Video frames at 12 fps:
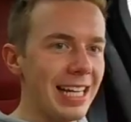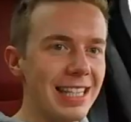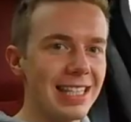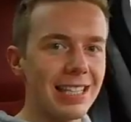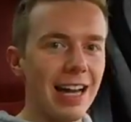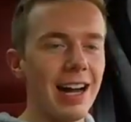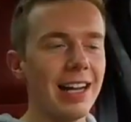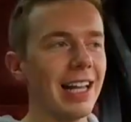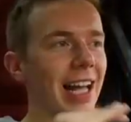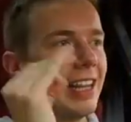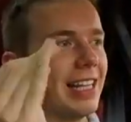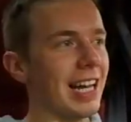inside
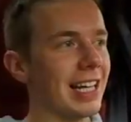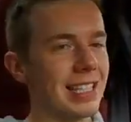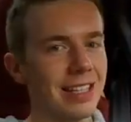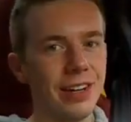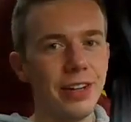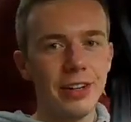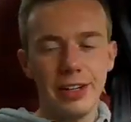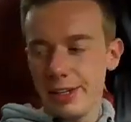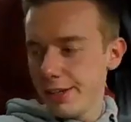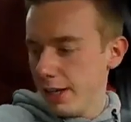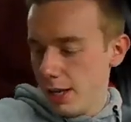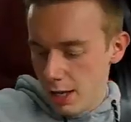and the exterior,
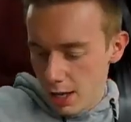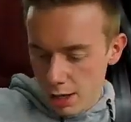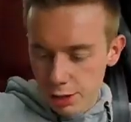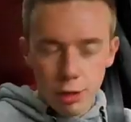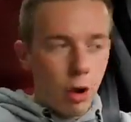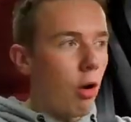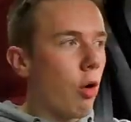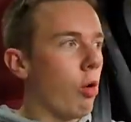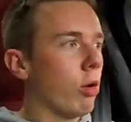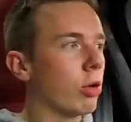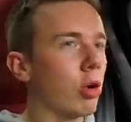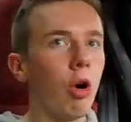the
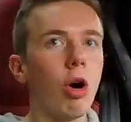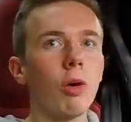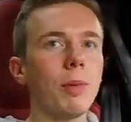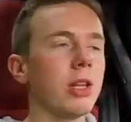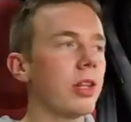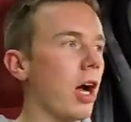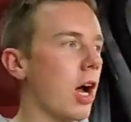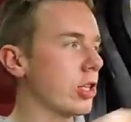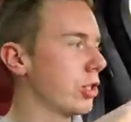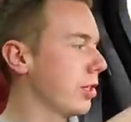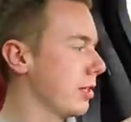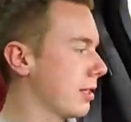whole carbon
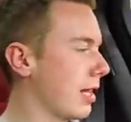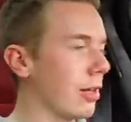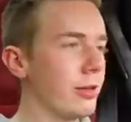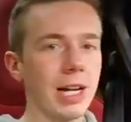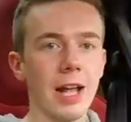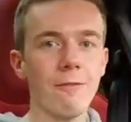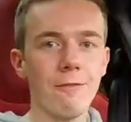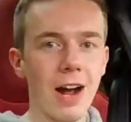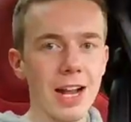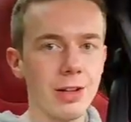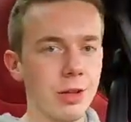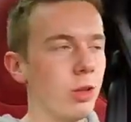touches that you can
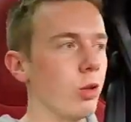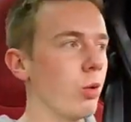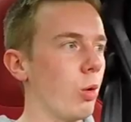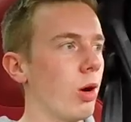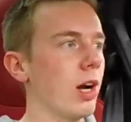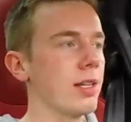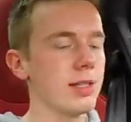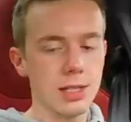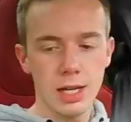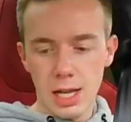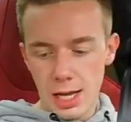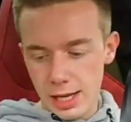find on the doors,
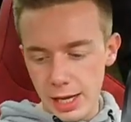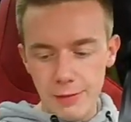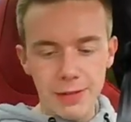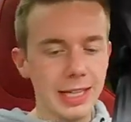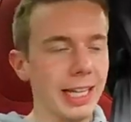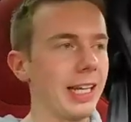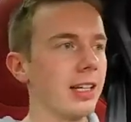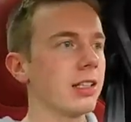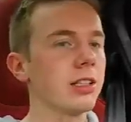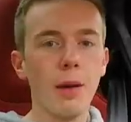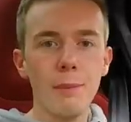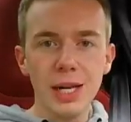even here
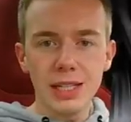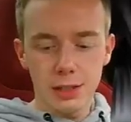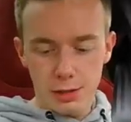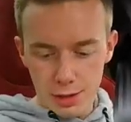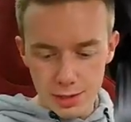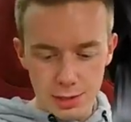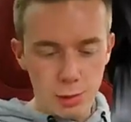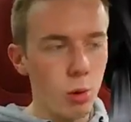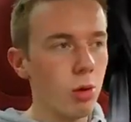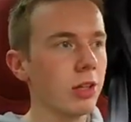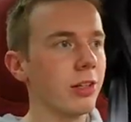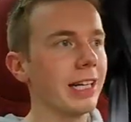in the middle
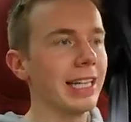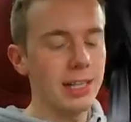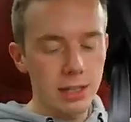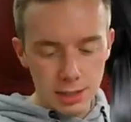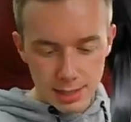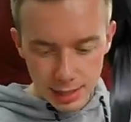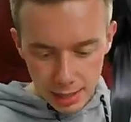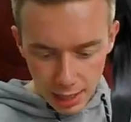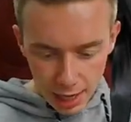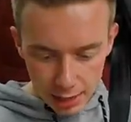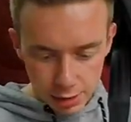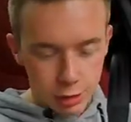console, the gear
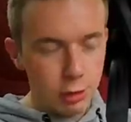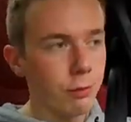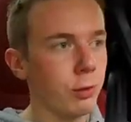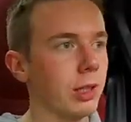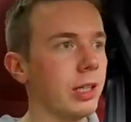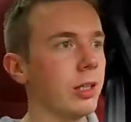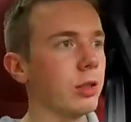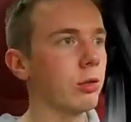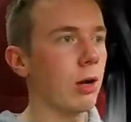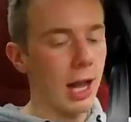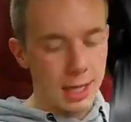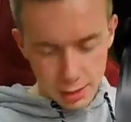selector fully in
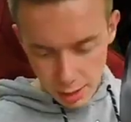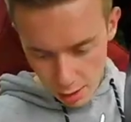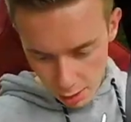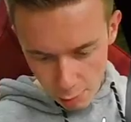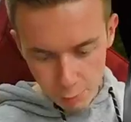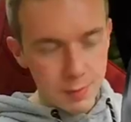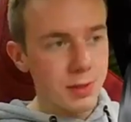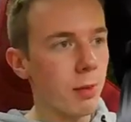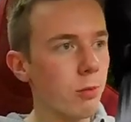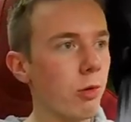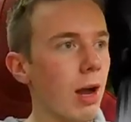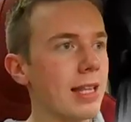red with
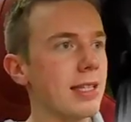some red